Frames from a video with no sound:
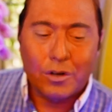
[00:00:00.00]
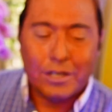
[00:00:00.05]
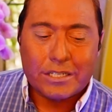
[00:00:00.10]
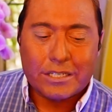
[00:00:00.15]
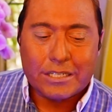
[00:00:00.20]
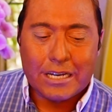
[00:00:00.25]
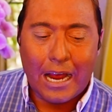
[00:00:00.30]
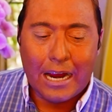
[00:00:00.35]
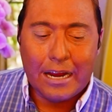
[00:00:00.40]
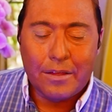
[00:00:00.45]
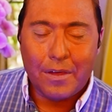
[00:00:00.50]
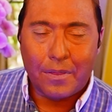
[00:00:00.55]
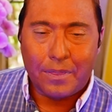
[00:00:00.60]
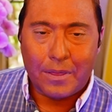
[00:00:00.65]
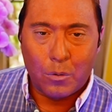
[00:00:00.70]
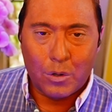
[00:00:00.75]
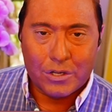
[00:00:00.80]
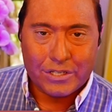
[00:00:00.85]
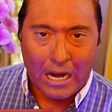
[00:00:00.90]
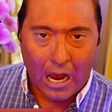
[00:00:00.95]
So to
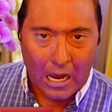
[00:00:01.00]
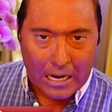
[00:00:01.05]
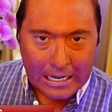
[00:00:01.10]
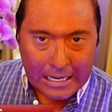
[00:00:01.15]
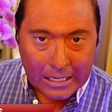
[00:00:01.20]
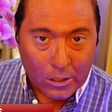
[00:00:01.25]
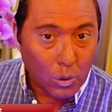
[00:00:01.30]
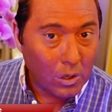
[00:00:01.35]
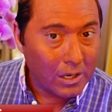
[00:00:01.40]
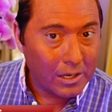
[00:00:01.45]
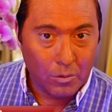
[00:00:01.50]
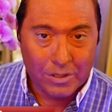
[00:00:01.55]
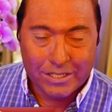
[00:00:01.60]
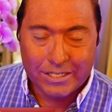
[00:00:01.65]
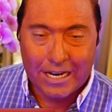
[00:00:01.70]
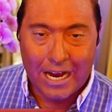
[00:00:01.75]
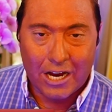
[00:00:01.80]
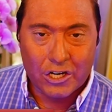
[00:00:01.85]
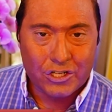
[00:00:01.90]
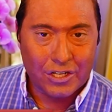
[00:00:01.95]
say that there was
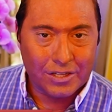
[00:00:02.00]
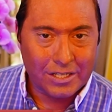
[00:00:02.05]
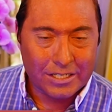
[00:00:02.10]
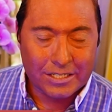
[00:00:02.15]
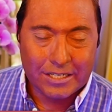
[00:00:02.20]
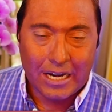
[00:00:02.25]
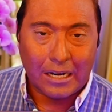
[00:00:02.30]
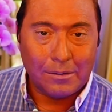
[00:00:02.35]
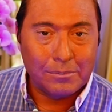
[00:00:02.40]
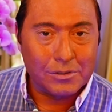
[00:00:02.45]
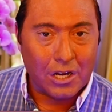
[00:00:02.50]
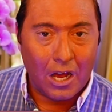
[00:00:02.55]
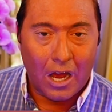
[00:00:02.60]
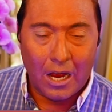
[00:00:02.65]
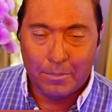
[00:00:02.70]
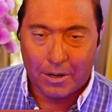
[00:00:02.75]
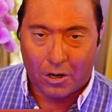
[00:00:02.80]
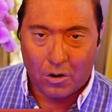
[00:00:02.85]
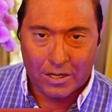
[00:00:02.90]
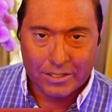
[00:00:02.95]
equally a recession at the
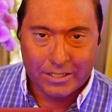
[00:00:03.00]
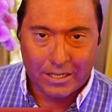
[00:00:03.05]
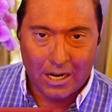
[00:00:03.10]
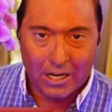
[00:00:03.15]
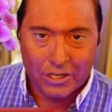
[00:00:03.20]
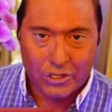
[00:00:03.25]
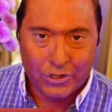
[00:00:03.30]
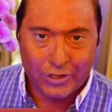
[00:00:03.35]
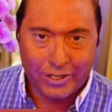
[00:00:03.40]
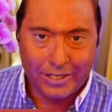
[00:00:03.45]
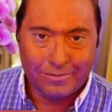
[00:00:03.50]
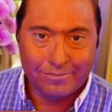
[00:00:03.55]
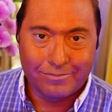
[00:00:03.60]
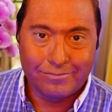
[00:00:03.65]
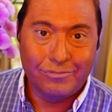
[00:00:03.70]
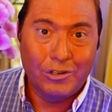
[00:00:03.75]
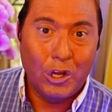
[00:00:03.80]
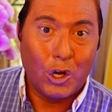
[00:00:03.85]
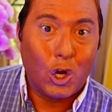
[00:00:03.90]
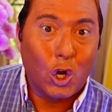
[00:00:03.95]
same time across the
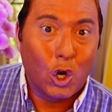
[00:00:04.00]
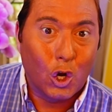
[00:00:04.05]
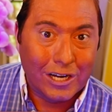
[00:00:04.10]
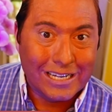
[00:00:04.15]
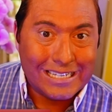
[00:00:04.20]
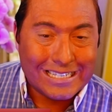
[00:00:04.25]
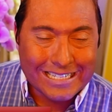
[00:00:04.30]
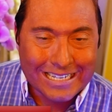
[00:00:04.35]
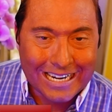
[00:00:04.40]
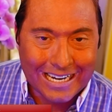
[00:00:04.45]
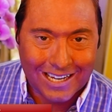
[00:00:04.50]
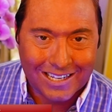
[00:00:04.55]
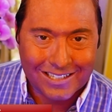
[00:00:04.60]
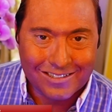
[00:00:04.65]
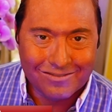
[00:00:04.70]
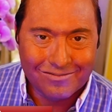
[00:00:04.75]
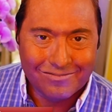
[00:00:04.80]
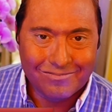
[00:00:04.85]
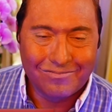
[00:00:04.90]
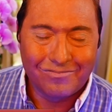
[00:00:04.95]
country, you couldn't
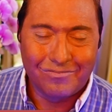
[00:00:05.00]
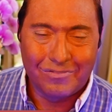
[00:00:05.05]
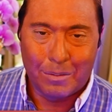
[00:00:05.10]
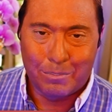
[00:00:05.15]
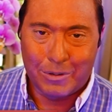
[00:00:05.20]
see it.